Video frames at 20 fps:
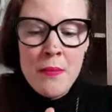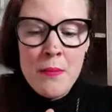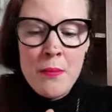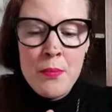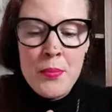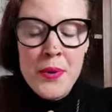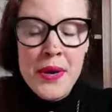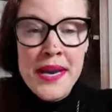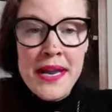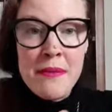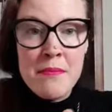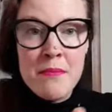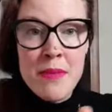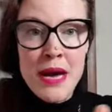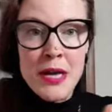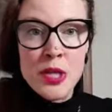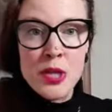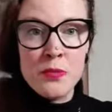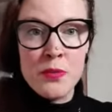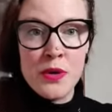pretty
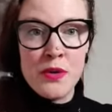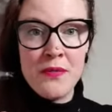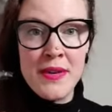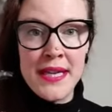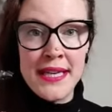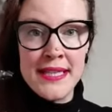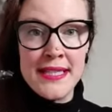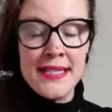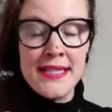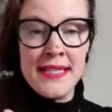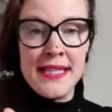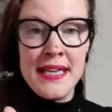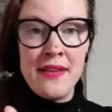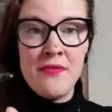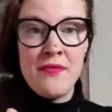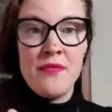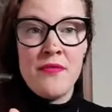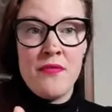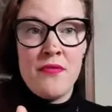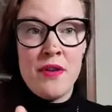much what we
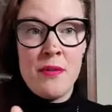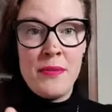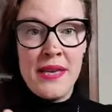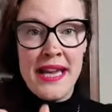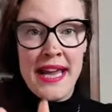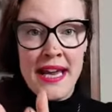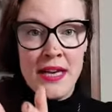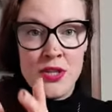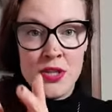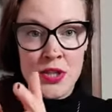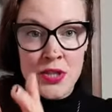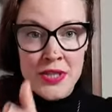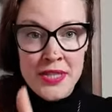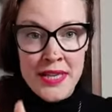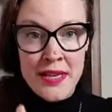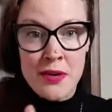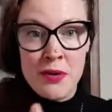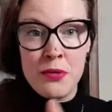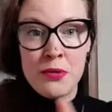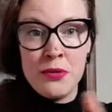receive from the age
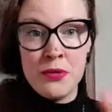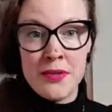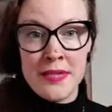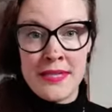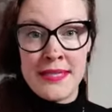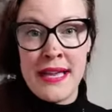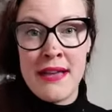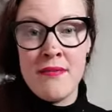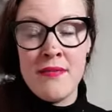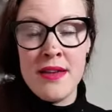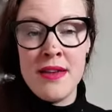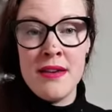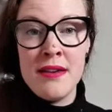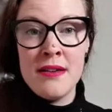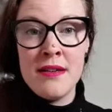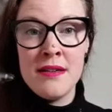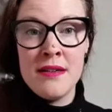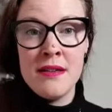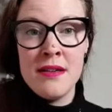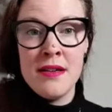zero to
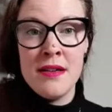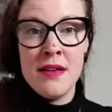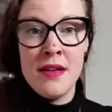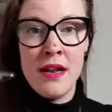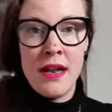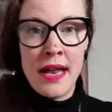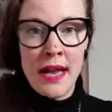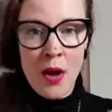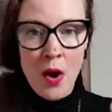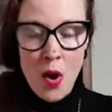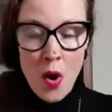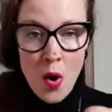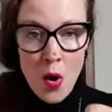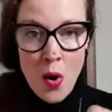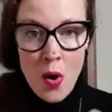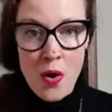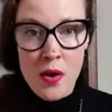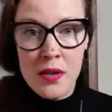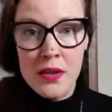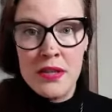seven, like
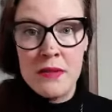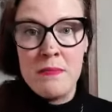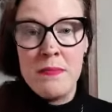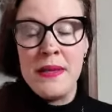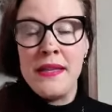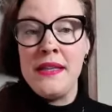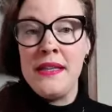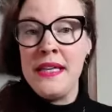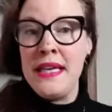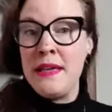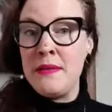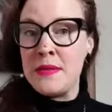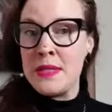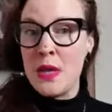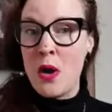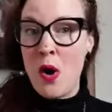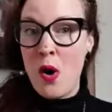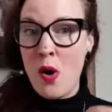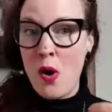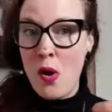all the beliefs,
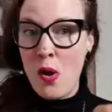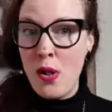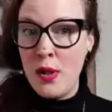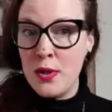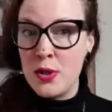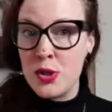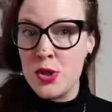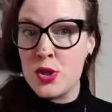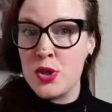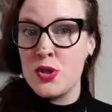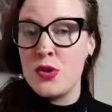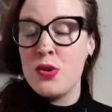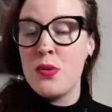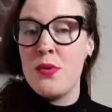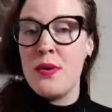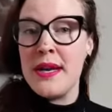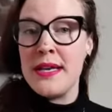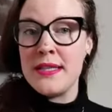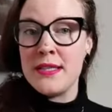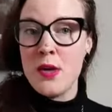all the
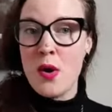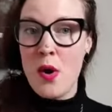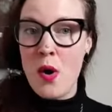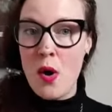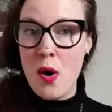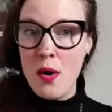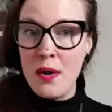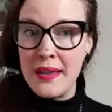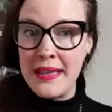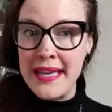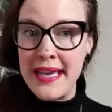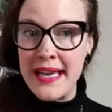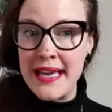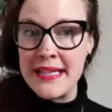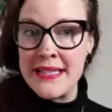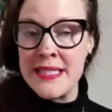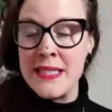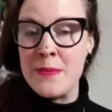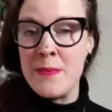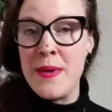stories, all the
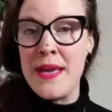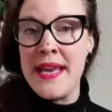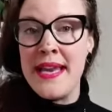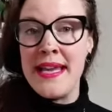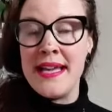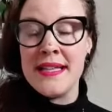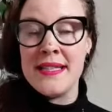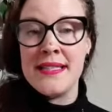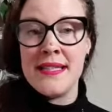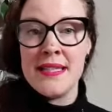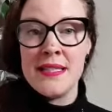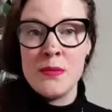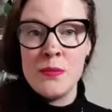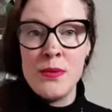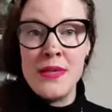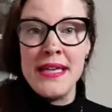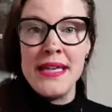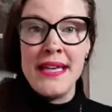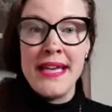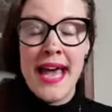experiences
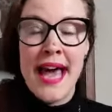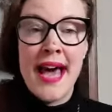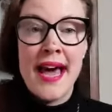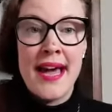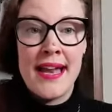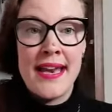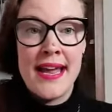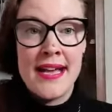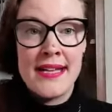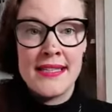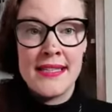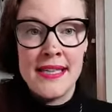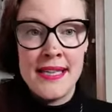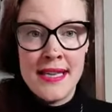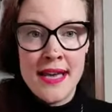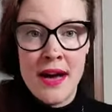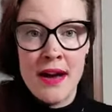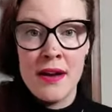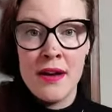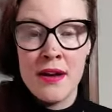we get as
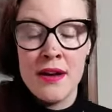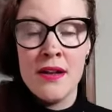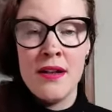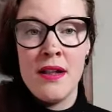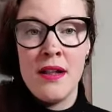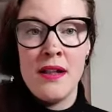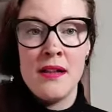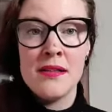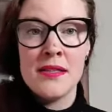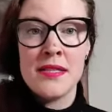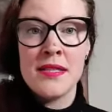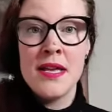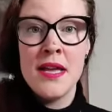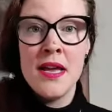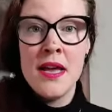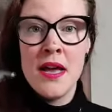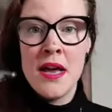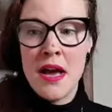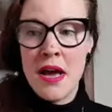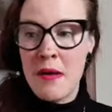young girls
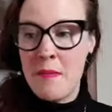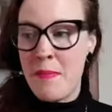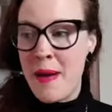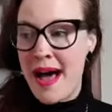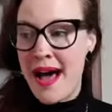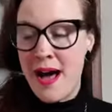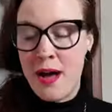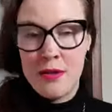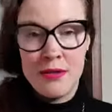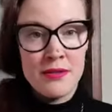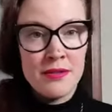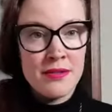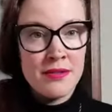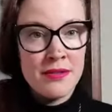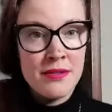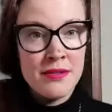about